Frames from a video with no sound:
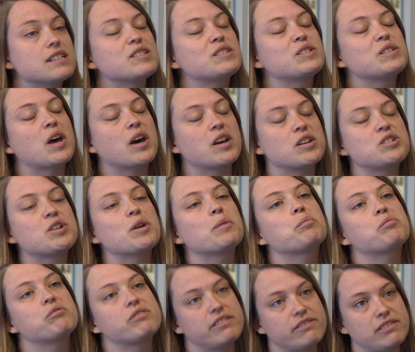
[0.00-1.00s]
such a
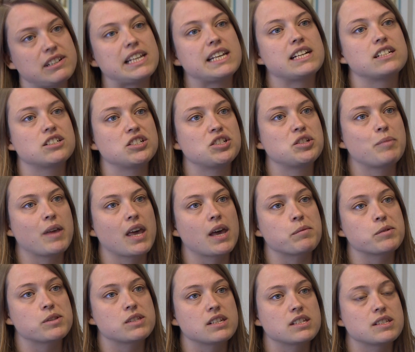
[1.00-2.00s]
privilege to be
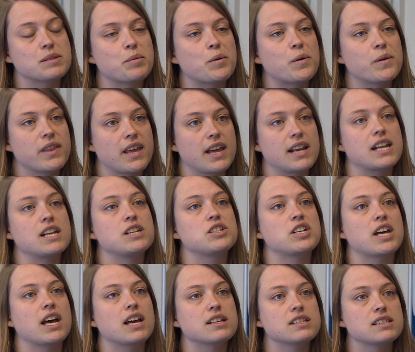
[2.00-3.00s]
able to support the N H
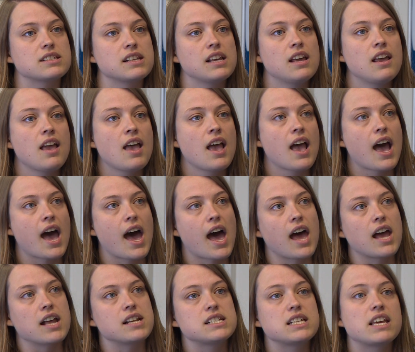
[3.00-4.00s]
S
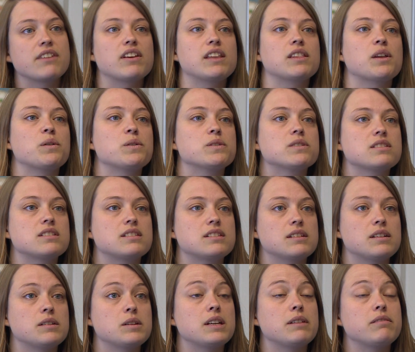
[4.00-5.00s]
and giving those
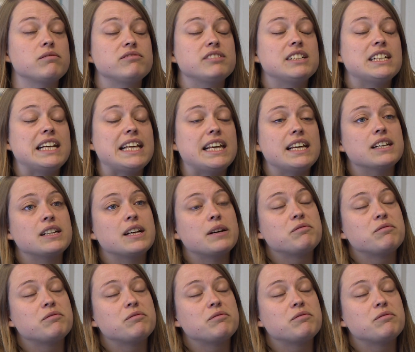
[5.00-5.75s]
really,